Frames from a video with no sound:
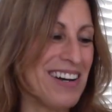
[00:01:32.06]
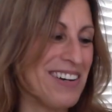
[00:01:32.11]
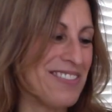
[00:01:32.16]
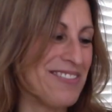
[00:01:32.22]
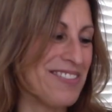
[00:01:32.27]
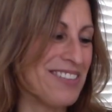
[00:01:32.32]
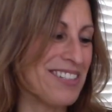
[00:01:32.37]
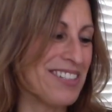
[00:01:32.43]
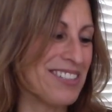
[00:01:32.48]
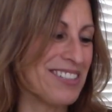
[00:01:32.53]

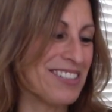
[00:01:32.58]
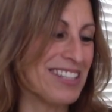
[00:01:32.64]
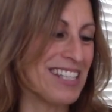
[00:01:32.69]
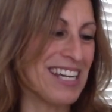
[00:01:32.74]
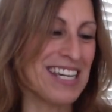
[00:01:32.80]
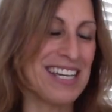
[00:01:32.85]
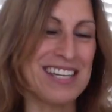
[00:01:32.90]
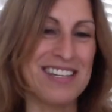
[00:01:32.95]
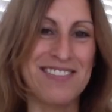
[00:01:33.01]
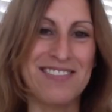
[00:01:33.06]
of her
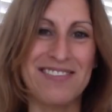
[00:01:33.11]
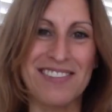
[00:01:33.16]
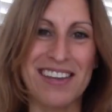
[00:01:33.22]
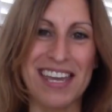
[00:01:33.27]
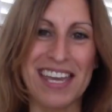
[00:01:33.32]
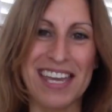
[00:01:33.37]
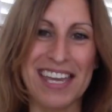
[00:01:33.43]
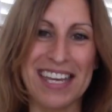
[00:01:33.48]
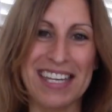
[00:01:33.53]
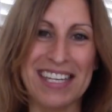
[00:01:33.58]
life
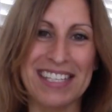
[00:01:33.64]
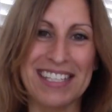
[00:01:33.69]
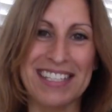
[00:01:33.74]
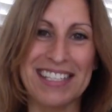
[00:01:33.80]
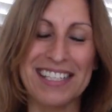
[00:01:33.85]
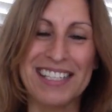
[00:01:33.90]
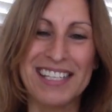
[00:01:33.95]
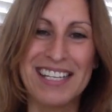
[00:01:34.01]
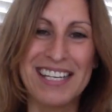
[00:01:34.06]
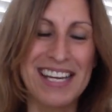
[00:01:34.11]

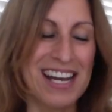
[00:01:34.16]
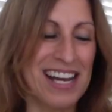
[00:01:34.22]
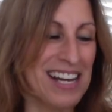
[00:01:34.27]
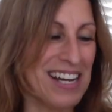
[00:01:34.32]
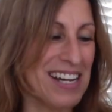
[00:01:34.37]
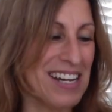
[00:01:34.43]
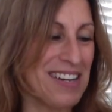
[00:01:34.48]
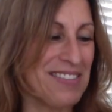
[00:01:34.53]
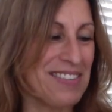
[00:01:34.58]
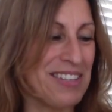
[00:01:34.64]
and,
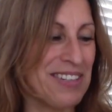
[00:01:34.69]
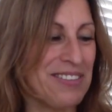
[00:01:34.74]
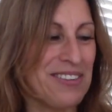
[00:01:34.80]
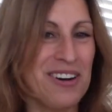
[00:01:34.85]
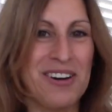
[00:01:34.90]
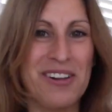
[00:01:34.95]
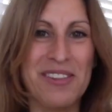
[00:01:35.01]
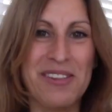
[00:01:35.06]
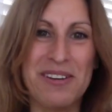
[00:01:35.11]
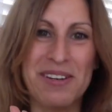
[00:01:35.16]
uh, you know,
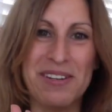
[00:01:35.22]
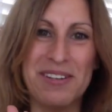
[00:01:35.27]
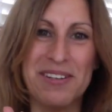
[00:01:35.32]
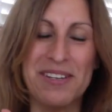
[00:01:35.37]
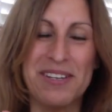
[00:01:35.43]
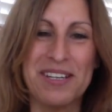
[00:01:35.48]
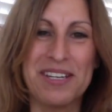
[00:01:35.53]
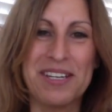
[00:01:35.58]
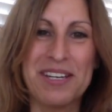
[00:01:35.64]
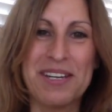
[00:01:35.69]
all the
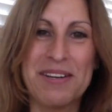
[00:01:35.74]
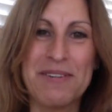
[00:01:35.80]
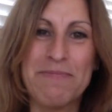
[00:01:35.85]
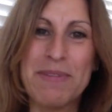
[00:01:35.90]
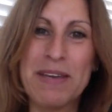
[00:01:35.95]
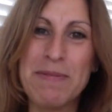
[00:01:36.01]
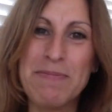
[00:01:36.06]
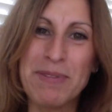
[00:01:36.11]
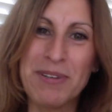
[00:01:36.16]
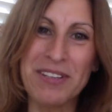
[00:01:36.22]

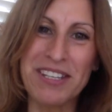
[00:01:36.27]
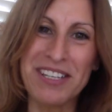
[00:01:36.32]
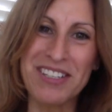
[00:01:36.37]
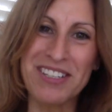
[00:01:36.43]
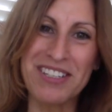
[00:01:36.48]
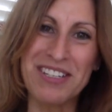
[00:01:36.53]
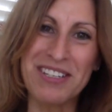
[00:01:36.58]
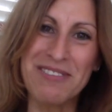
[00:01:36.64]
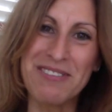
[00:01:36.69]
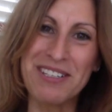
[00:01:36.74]
people that
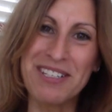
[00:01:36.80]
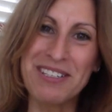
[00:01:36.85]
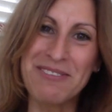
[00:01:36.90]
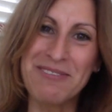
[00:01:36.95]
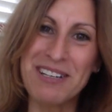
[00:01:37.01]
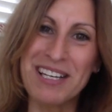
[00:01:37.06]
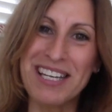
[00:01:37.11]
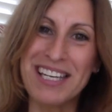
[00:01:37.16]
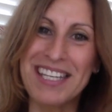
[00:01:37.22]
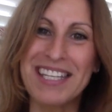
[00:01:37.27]
she was
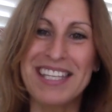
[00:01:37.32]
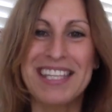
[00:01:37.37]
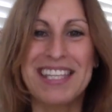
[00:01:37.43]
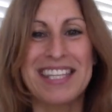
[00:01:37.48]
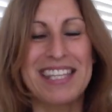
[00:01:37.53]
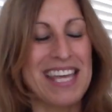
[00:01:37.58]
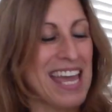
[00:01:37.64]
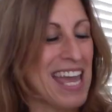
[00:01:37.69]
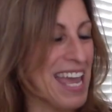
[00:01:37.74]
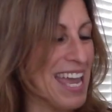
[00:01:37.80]
with
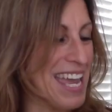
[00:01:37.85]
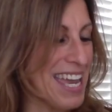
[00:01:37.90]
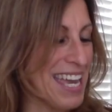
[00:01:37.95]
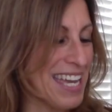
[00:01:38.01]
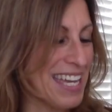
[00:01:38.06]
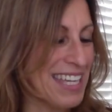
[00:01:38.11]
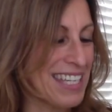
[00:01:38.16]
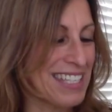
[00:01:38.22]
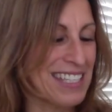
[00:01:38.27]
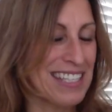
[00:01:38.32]

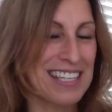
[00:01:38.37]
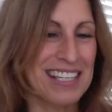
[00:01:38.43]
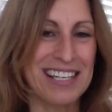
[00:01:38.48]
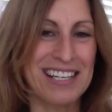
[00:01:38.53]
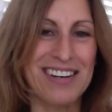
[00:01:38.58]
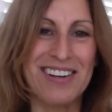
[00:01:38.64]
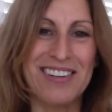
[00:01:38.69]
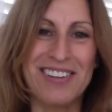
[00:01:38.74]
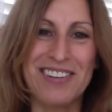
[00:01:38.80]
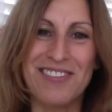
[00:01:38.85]
and uh,
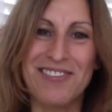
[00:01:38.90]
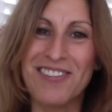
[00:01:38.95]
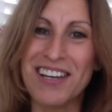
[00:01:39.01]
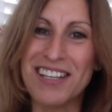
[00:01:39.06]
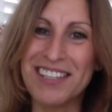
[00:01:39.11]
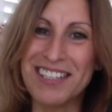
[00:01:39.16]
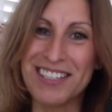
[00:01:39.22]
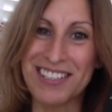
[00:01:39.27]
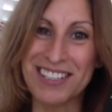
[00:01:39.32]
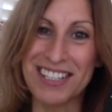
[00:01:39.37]
all the
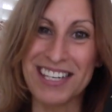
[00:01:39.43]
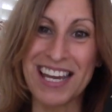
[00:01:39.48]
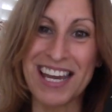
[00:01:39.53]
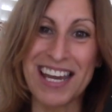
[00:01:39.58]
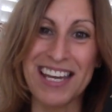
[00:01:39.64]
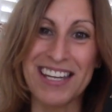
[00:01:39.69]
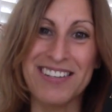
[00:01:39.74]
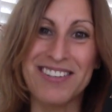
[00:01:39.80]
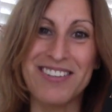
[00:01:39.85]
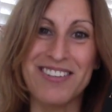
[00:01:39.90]
fun that she
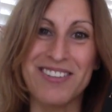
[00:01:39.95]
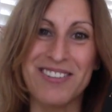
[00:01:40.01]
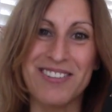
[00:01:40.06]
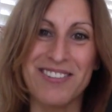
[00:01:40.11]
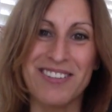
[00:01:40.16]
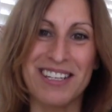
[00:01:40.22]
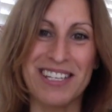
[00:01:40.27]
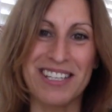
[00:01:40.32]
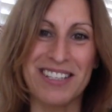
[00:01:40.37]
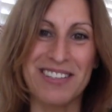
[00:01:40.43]
had
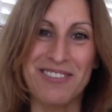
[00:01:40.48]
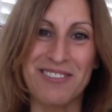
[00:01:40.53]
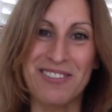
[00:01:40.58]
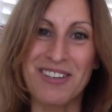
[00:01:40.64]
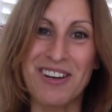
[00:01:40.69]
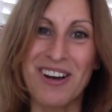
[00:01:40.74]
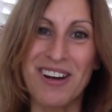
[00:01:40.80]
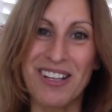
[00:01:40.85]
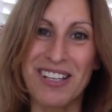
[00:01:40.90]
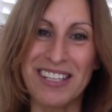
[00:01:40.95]
during those
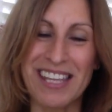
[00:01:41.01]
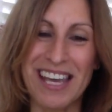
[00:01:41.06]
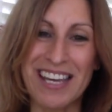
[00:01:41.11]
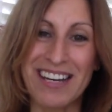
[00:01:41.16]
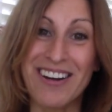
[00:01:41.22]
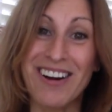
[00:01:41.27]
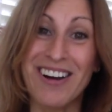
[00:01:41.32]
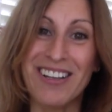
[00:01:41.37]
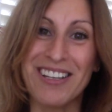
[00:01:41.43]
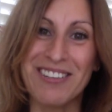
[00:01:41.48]
that
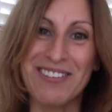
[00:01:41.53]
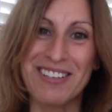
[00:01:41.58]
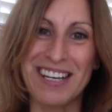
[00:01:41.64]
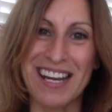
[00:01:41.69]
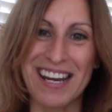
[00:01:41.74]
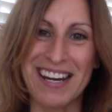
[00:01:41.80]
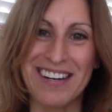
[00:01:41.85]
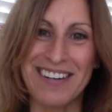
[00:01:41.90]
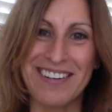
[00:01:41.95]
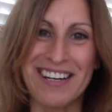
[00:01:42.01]
Hollywood
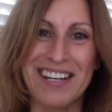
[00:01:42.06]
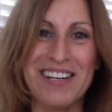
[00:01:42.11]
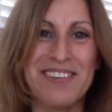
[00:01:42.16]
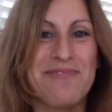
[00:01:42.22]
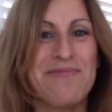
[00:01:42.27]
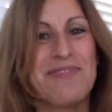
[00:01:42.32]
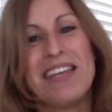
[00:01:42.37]
era.